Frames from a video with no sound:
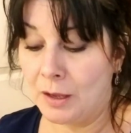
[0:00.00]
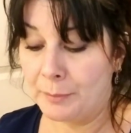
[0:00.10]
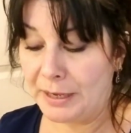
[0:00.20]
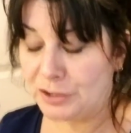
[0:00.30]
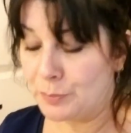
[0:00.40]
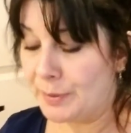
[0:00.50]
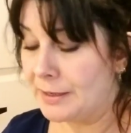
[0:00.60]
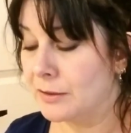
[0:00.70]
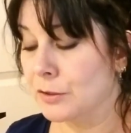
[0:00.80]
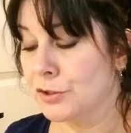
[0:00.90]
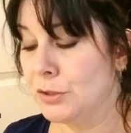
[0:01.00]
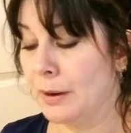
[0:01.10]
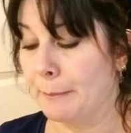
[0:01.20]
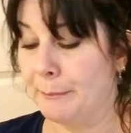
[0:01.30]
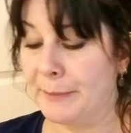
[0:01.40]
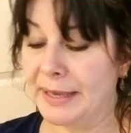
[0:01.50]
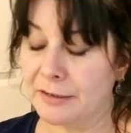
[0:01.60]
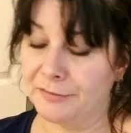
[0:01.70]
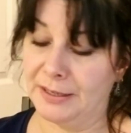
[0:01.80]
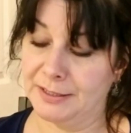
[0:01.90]
Page of Pentacles, you are
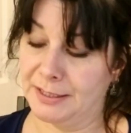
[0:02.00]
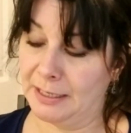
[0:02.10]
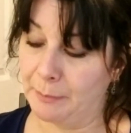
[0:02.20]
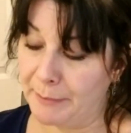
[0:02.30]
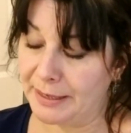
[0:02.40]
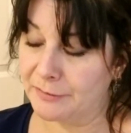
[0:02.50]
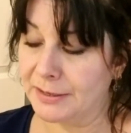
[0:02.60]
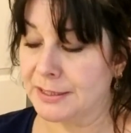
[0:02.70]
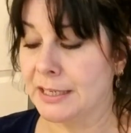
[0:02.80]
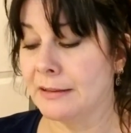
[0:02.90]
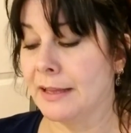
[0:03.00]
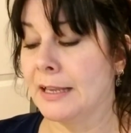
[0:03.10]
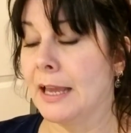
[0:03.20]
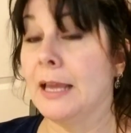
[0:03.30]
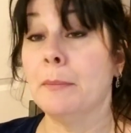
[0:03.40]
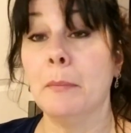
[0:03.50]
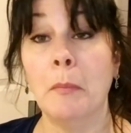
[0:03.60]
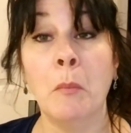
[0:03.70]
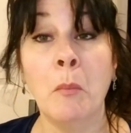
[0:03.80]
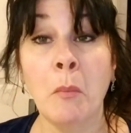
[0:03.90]
manifesting, manifesting like a
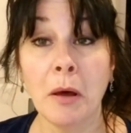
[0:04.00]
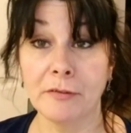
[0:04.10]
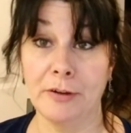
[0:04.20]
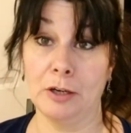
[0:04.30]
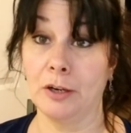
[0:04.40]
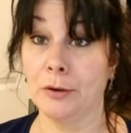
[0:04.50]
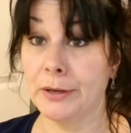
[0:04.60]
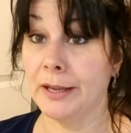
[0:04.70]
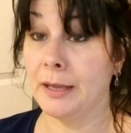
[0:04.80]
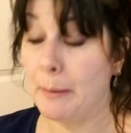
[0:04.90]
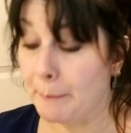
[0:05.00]
motherfucker, okay?